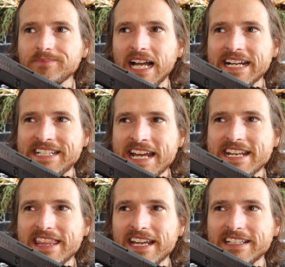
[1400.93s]
I tend
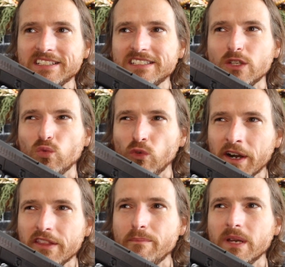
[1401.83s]
to think just the
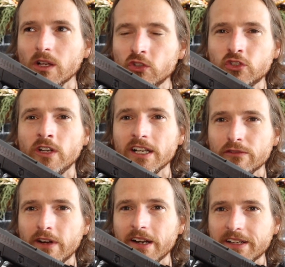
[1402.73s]
run-of-the-mill
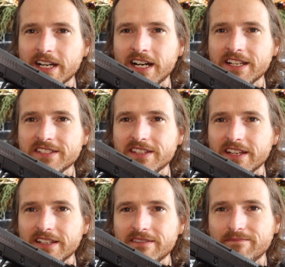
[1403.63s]
striker-fired guns
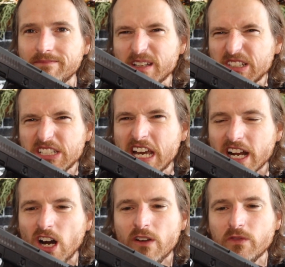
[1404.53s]
that they're just kind
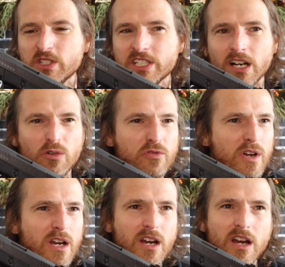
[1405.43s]
of off the shelf
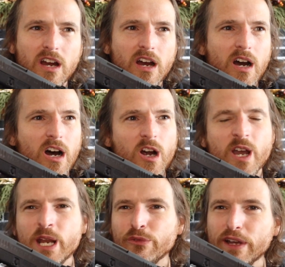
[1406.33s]
are
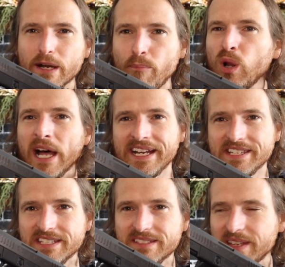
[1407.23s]
kind of like
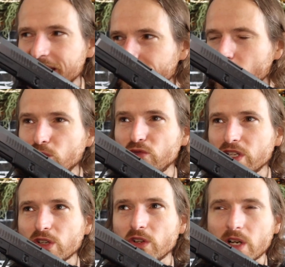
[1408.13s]
appliances. They have no
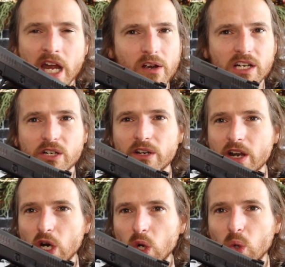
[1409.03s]
feel, no character,
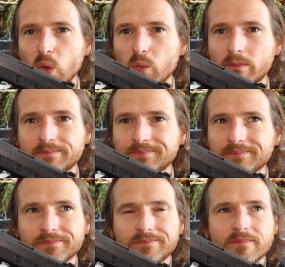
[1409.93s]
no
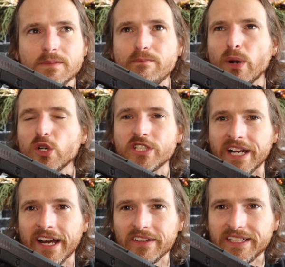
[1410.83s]

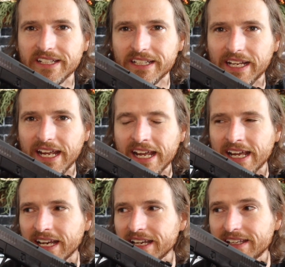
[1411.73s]
personality,
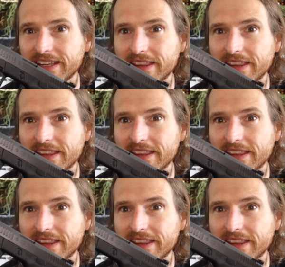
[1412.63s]
and